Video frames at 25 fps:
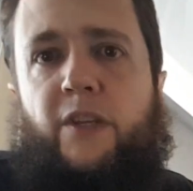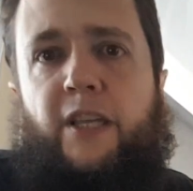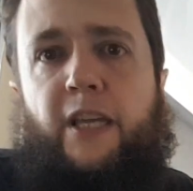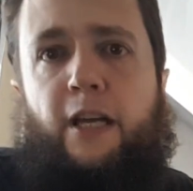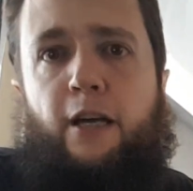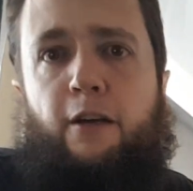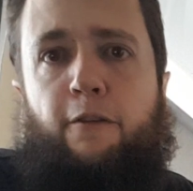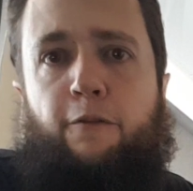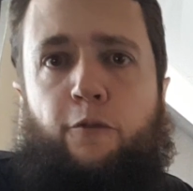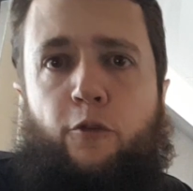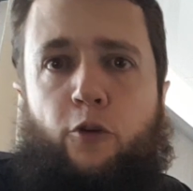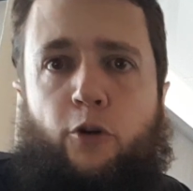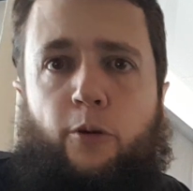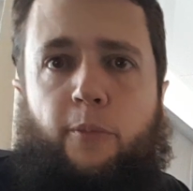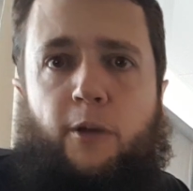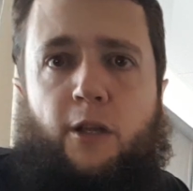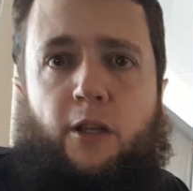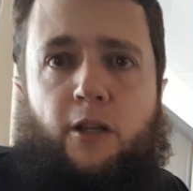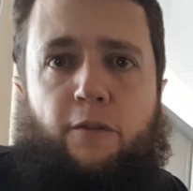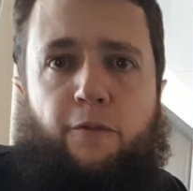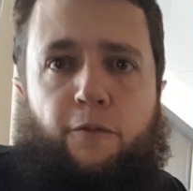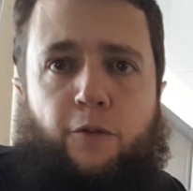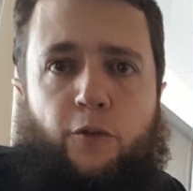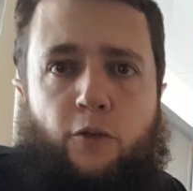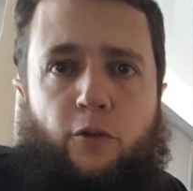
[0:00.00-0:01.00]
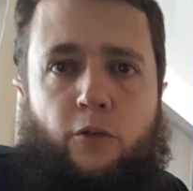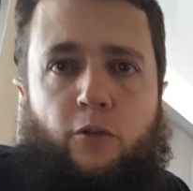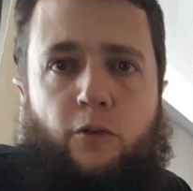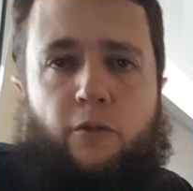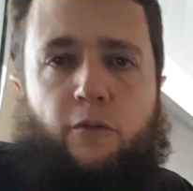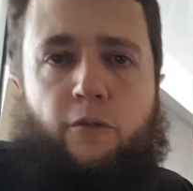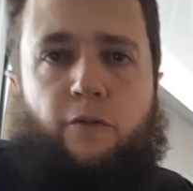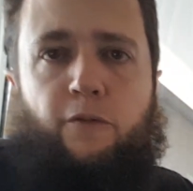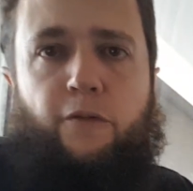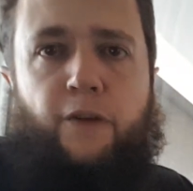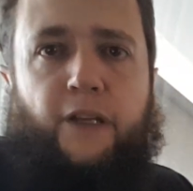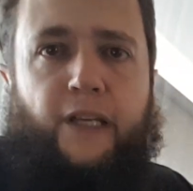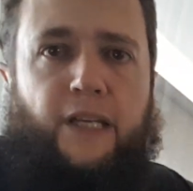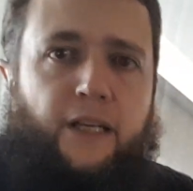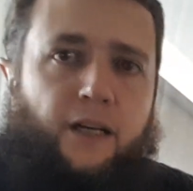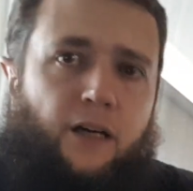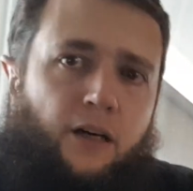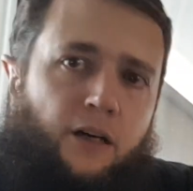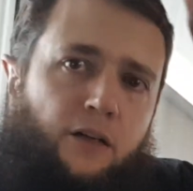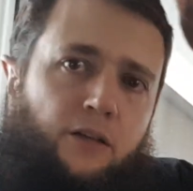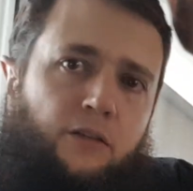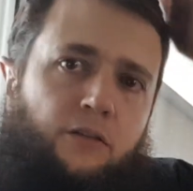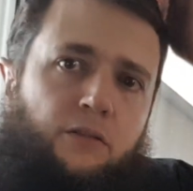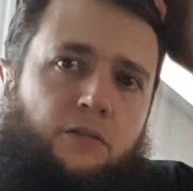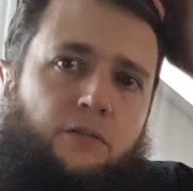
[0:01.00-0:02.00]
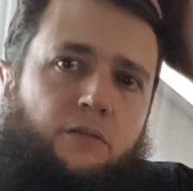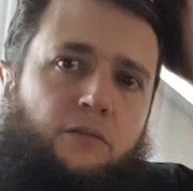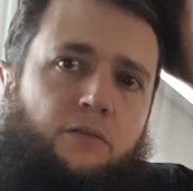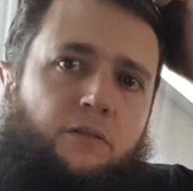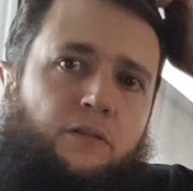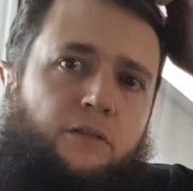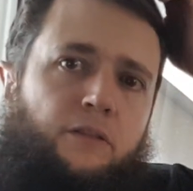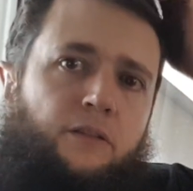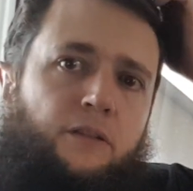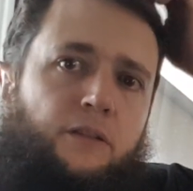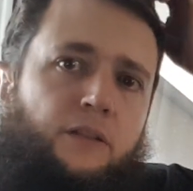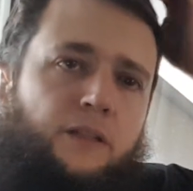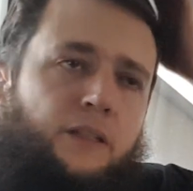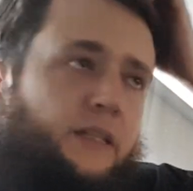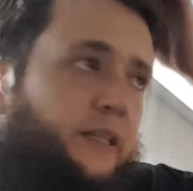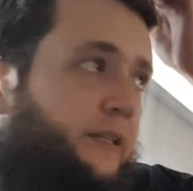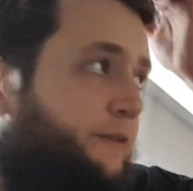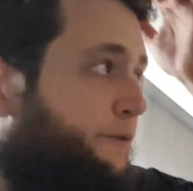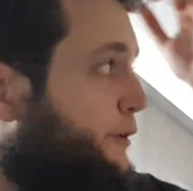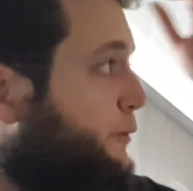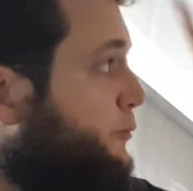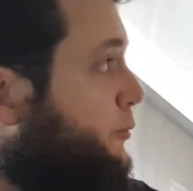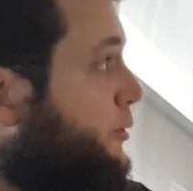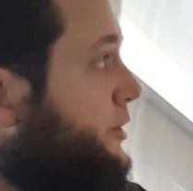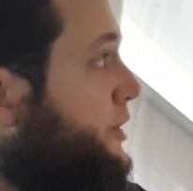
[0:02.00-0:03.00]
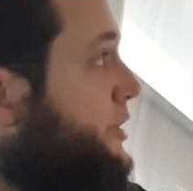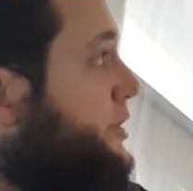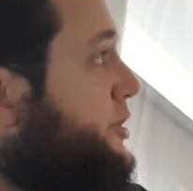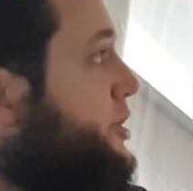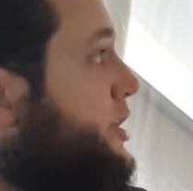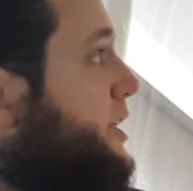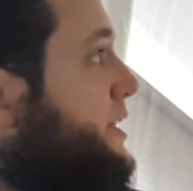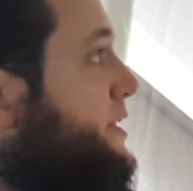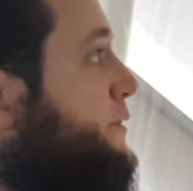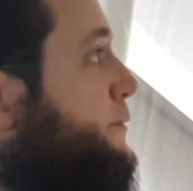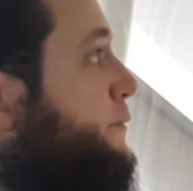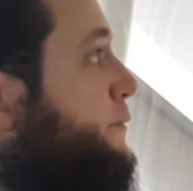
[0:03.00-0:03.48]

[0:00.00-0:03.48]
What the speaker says: our formula for VO, if we want to just